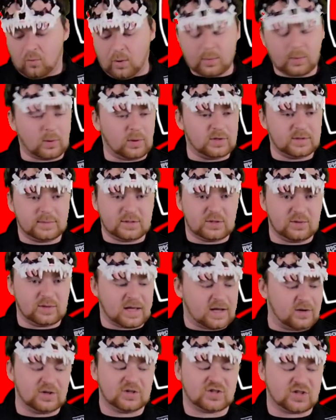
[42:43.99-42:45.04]
What we're going to be doing
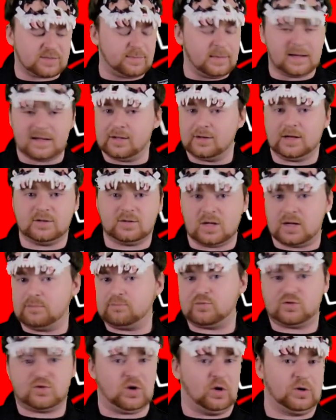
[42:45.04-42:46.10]
here is just making a, a
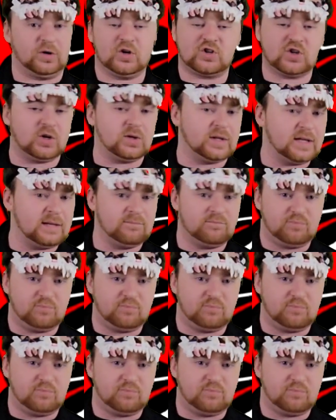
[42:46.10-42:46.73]
Dirty Shirley